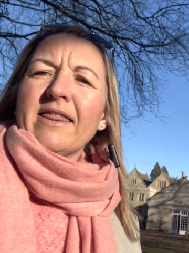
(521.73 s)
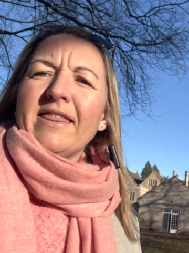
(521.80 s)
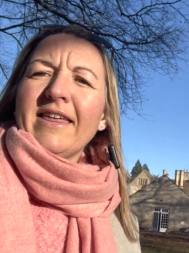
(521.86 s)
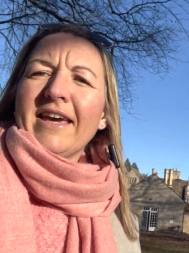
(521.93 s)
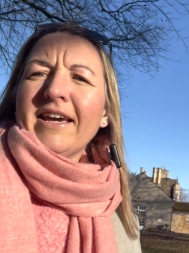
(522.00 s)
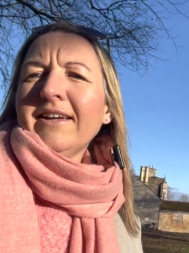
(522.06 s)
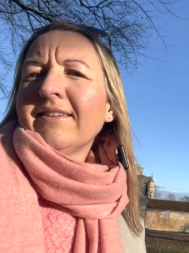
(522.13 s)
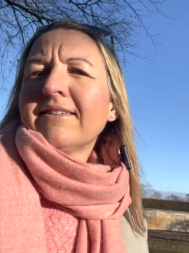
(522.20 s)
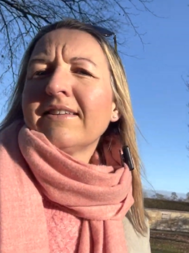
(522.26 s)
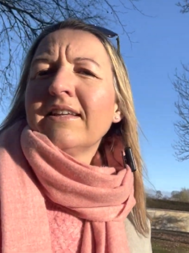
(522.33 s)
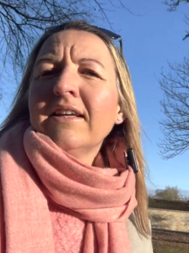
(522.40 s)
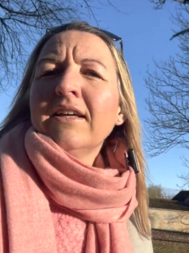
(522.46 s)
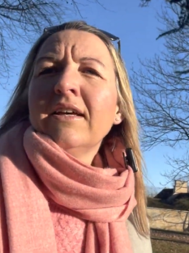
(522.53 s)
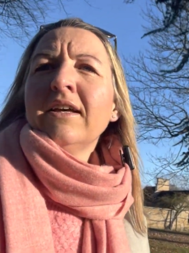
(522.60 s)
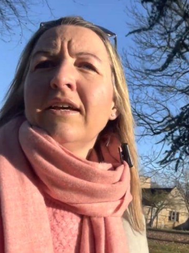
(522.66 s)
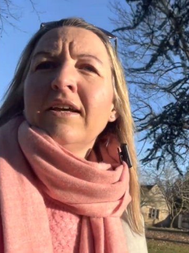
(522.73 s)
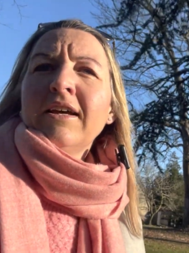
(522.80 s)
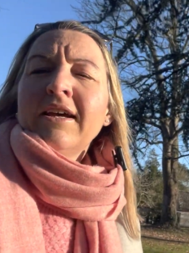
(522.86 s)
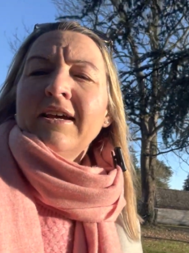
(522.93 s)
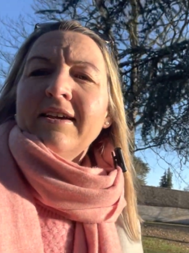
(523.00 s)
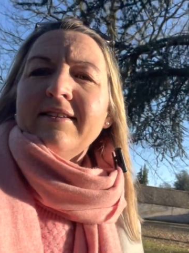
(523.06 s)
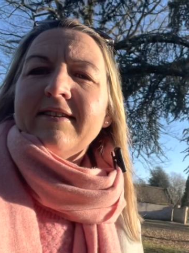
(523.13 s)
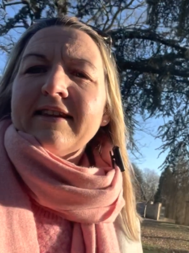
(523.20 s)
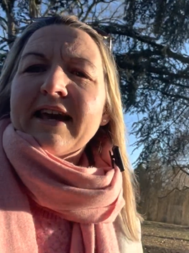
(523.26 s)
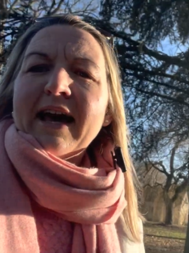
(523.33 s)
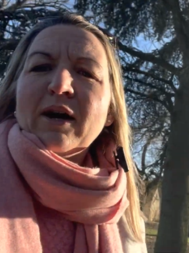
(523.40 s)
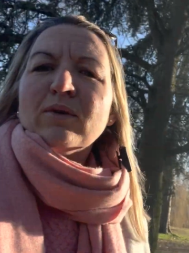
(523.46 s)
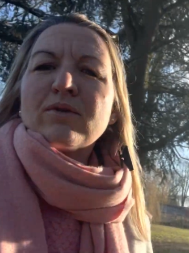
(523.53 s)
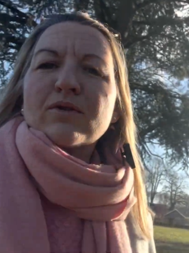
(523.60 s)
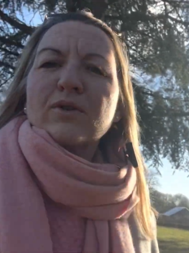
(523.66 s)
This is the
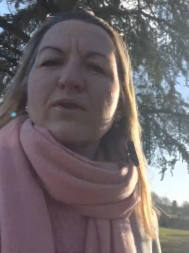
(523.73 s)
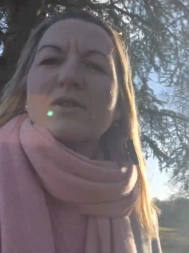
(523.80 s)
outdoor